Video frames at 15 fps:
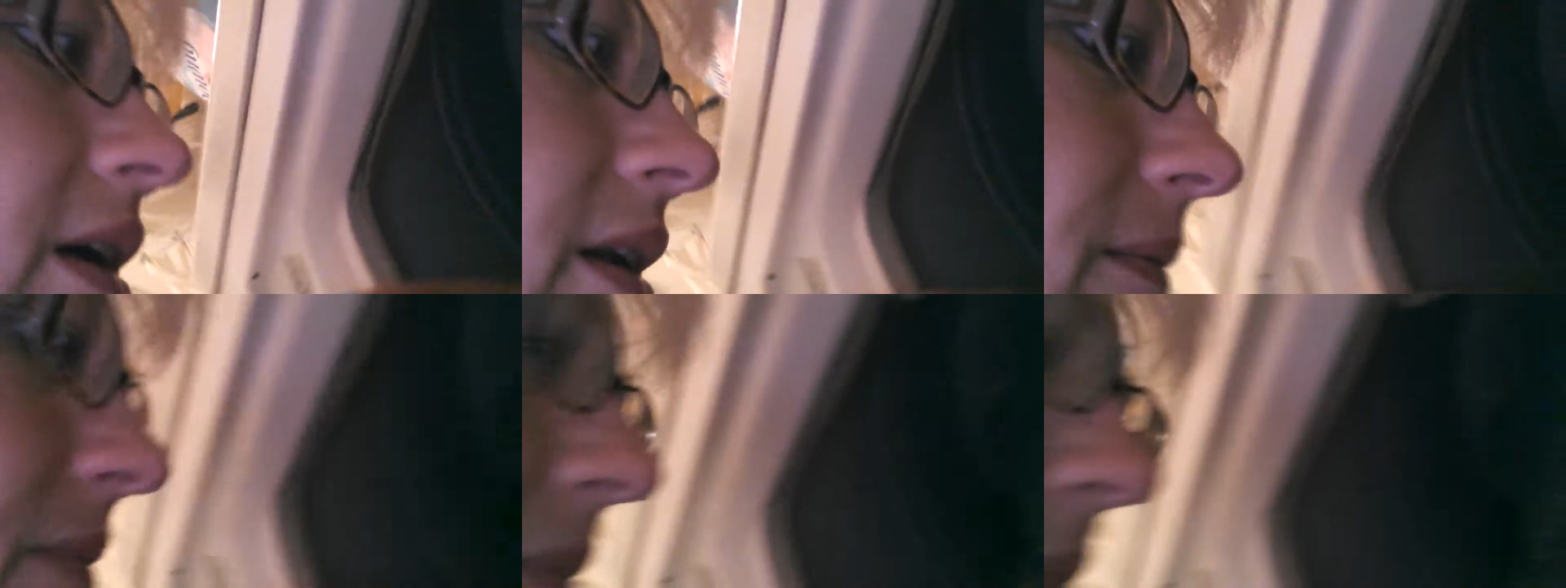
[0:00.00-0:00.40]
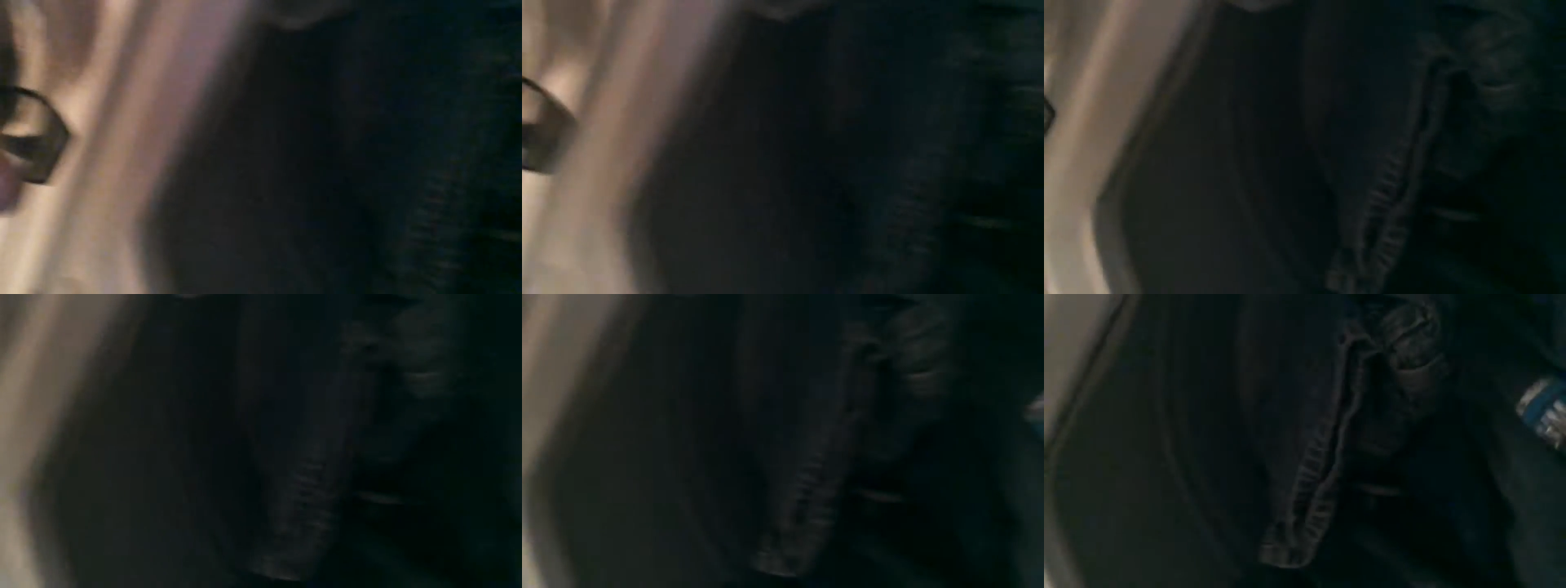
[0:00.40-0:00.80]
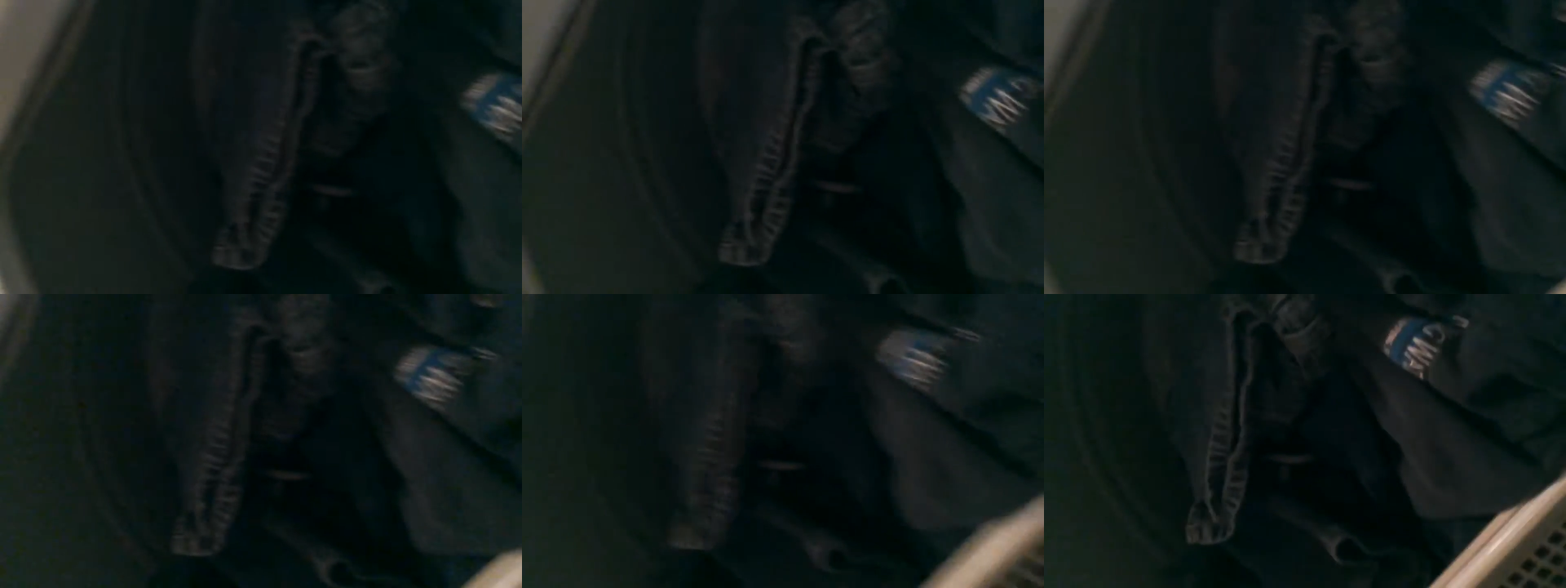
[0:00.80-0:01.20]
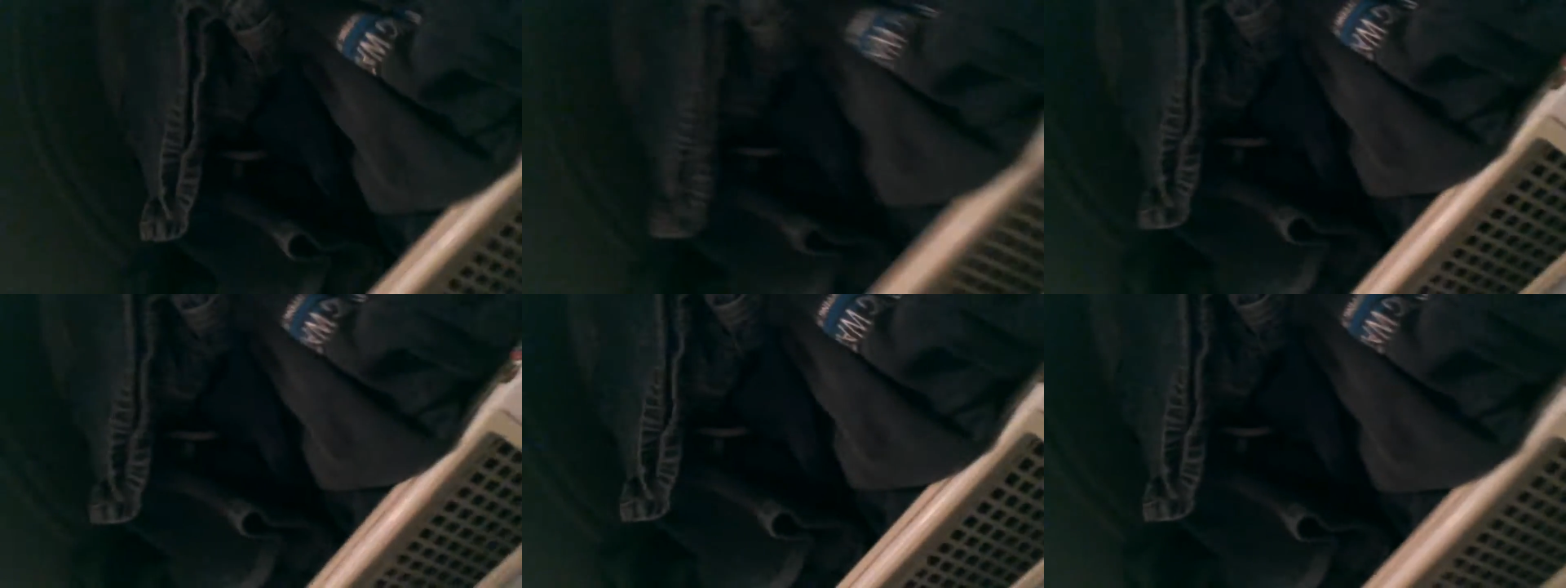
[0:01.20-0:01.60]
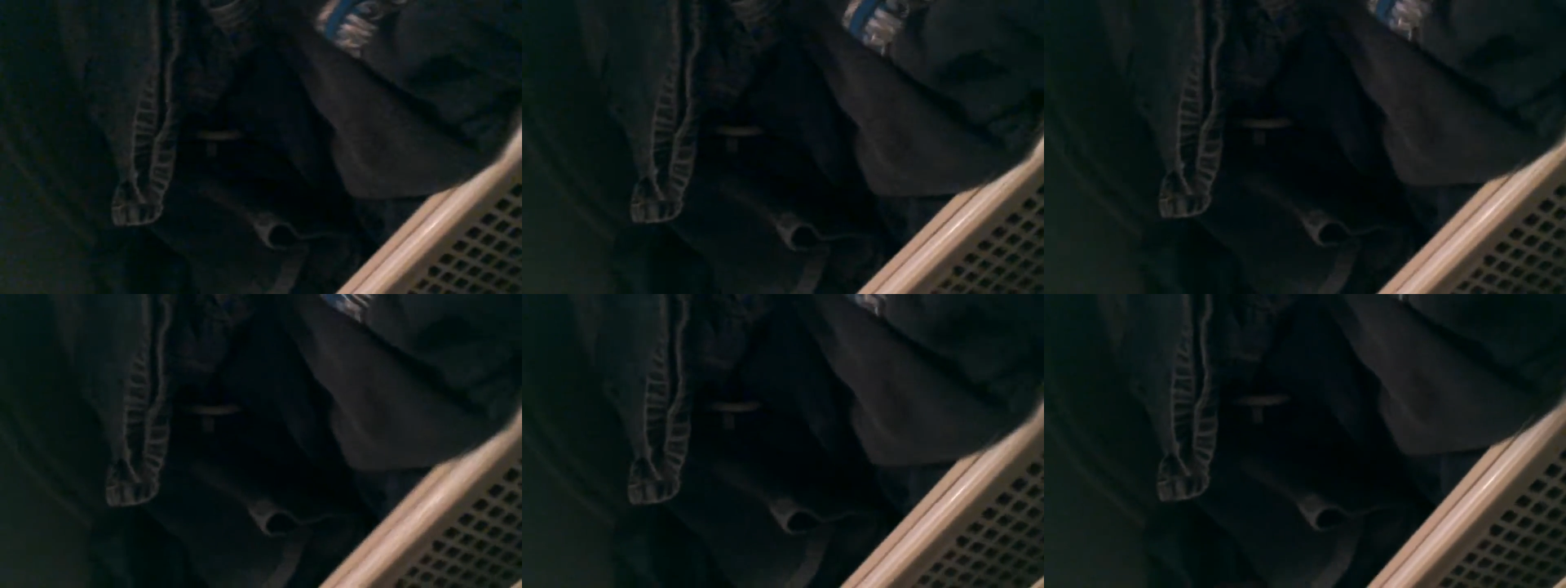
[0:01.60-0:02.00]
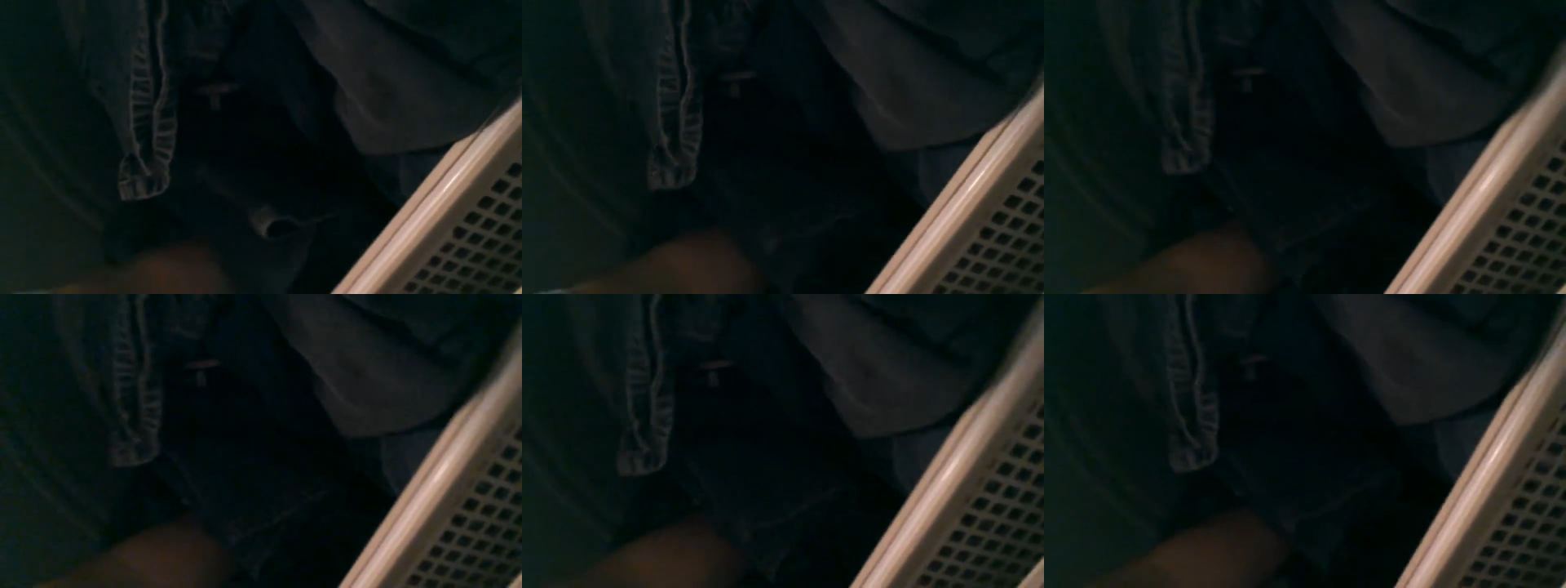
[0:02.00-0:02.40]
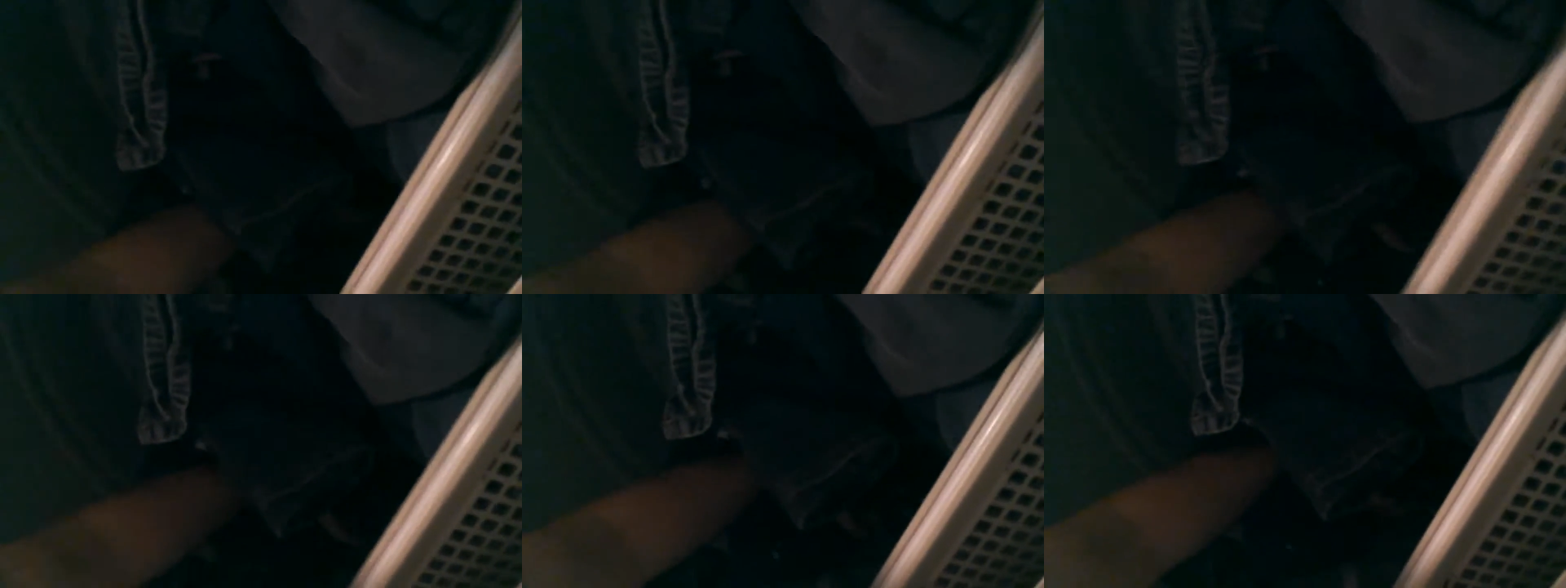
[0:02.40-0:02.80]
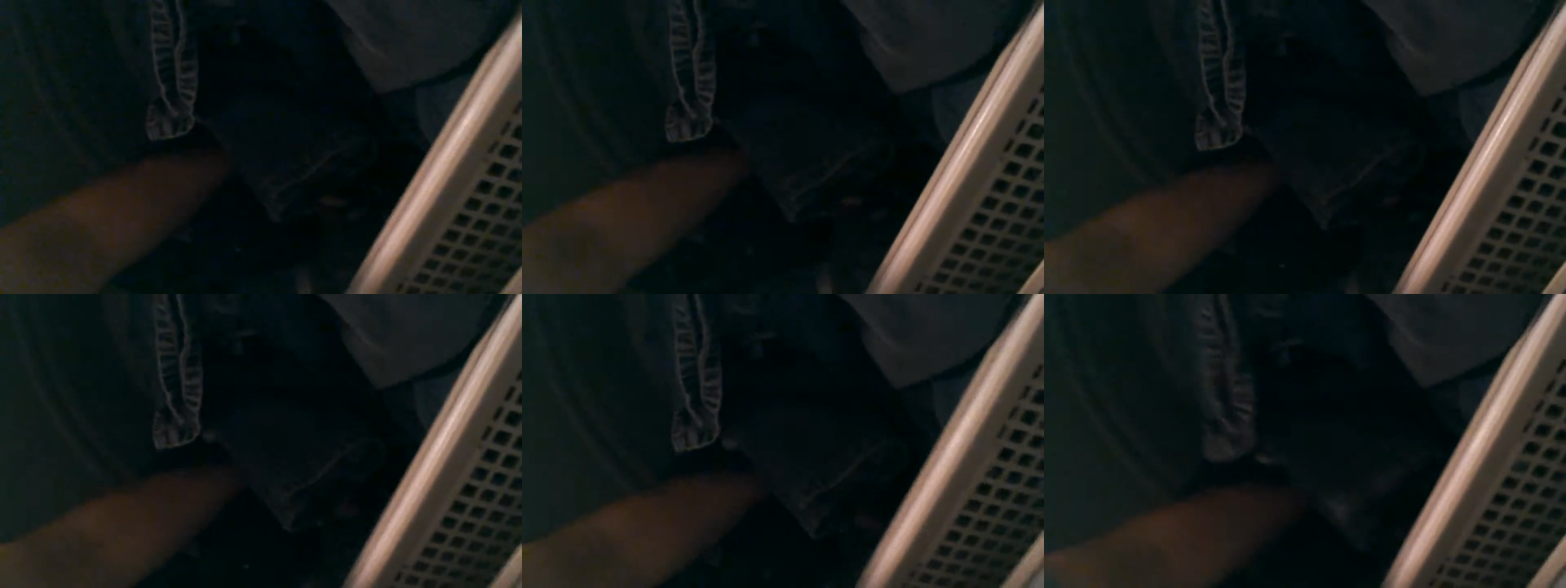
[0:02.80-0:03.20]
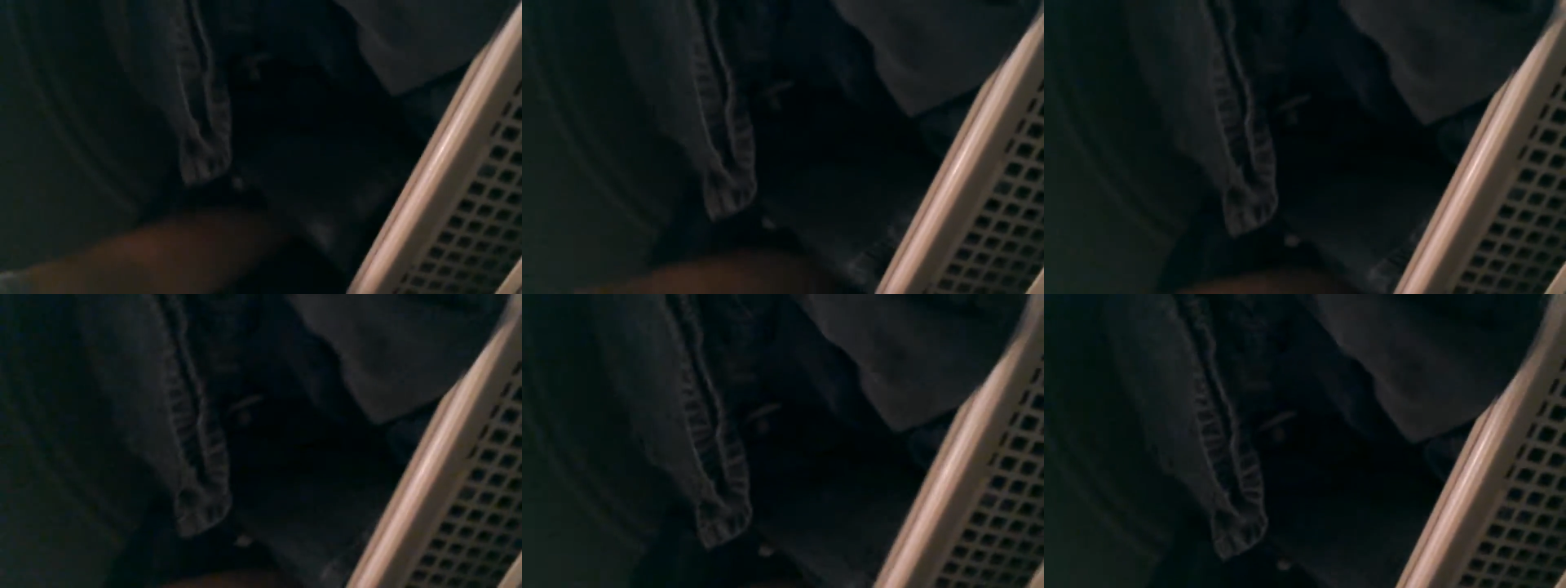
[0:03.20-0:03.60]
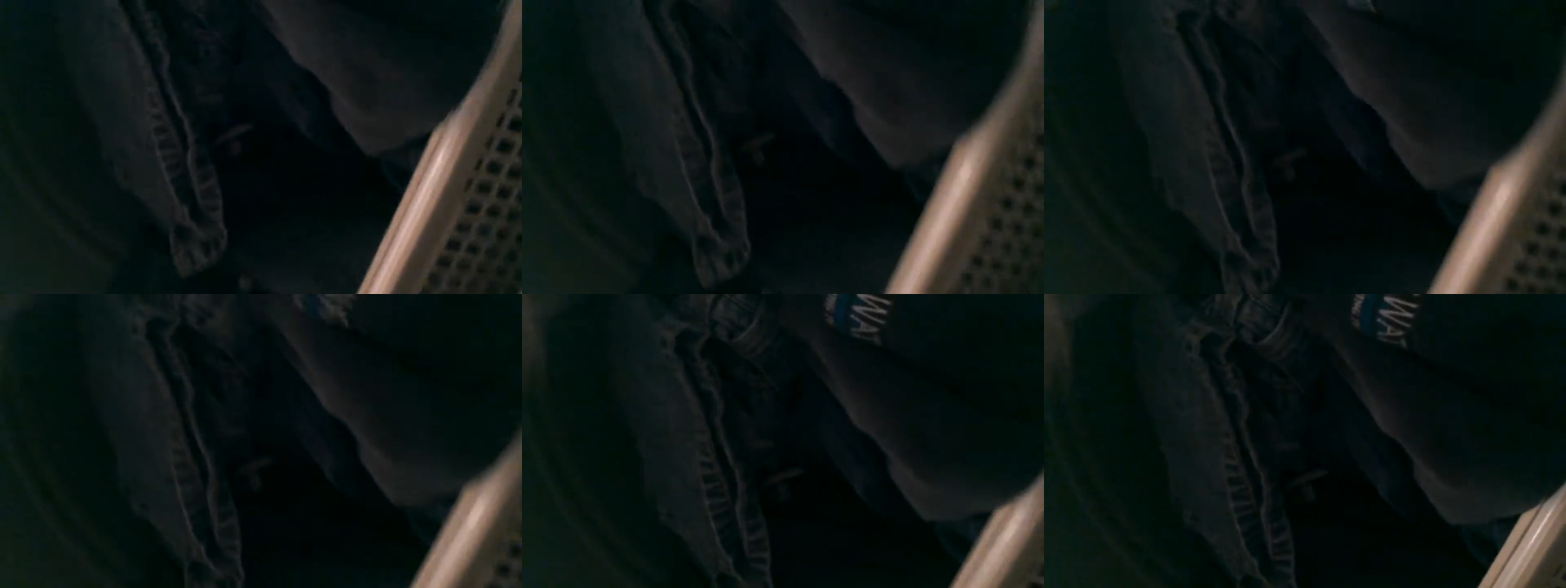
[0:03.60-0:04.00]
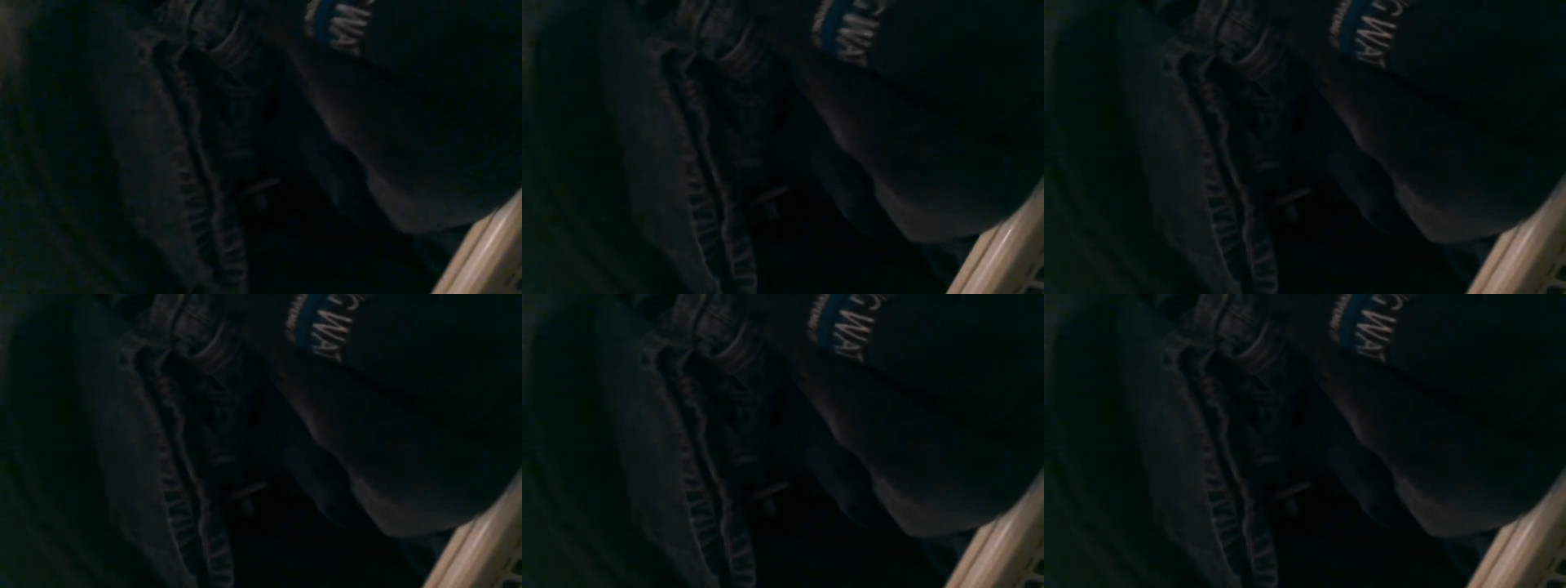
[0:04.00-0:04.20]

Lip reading: No face is visible, so there are no lips to read.